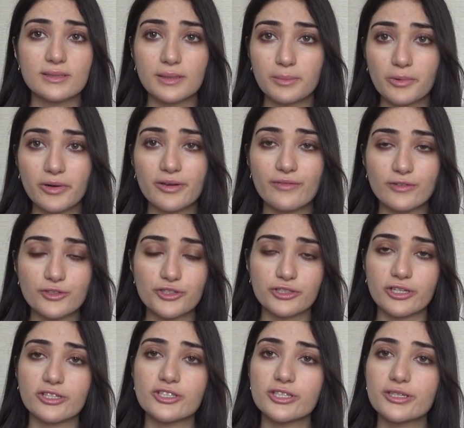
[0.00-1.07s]
a brief
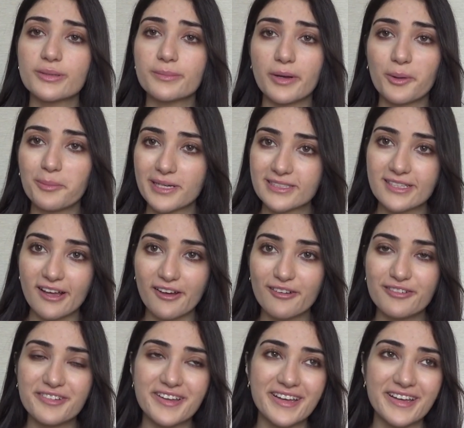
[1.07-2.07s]
introduction about myself.